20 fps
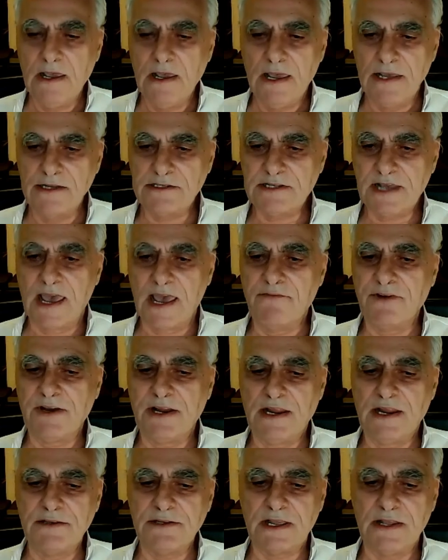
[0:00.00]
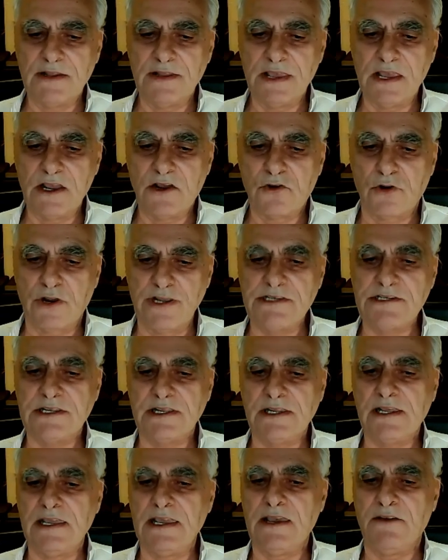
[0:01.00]
is evident in the
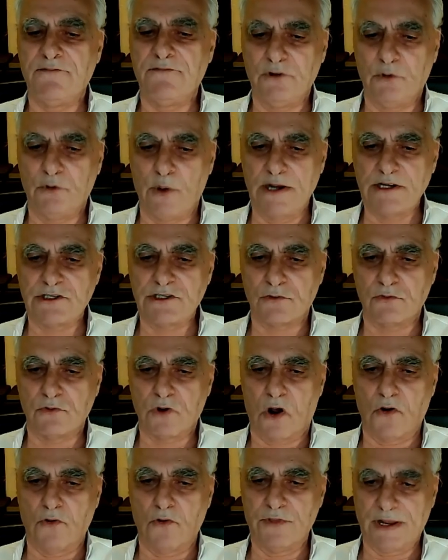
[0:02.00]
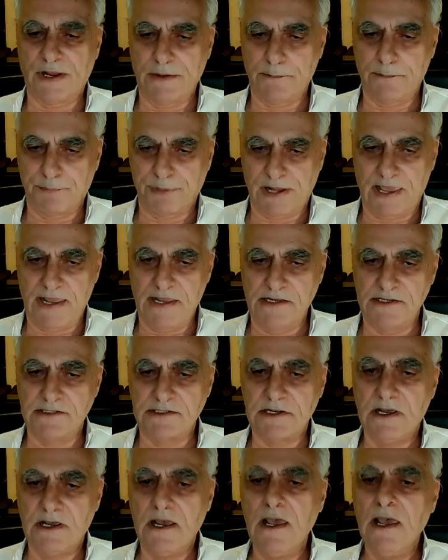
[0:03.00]
increasingly influential role that it plays